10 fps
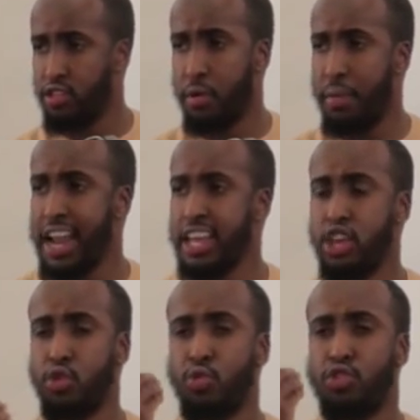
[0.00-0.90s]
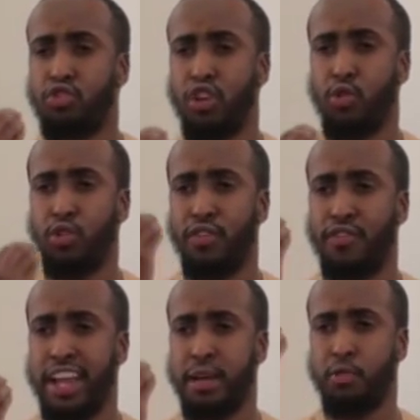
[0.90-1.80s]
Somalia, you would struggle to
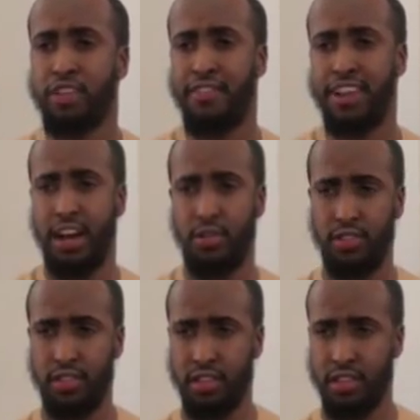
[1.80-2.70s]
find a mushaf in a house.